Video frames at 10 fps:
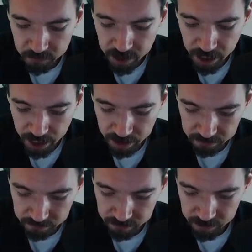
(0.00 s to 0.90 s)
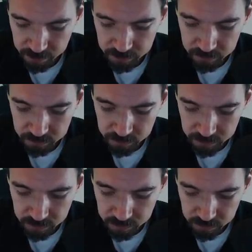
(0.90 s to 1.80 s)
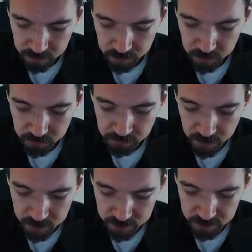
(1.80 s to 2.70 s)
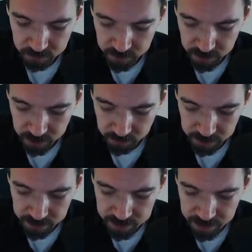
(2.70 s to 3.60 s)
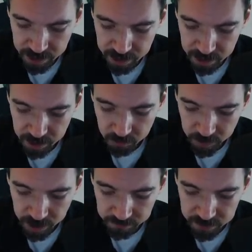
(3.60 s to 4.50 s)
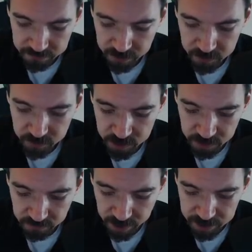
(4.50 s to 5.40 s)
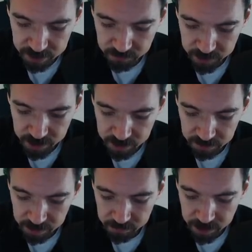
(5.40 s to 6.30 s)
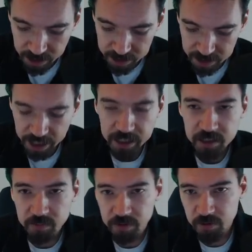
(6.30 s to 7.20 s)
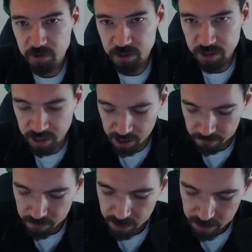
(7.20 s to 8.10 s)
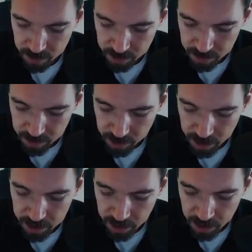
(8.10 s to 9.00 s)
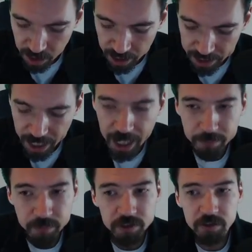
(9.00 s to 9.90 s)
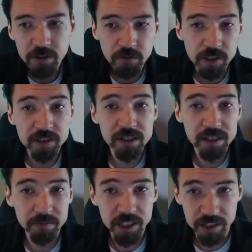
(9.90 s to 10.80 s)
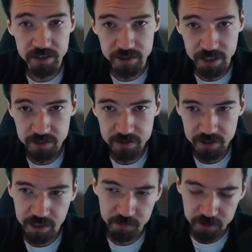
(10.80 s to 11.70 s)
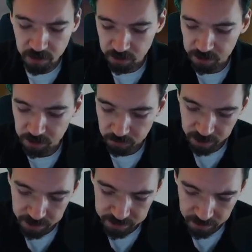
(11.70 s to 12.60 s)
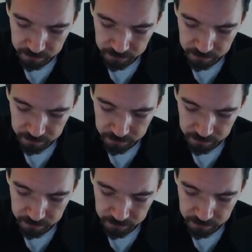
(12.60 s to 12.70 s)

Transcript: have two functions we're dealing with, and let's say we have this function g of x, and I want to take the limit as x approaches c. And I happen to know that this limit exists, and I'm going to call it lowercase l.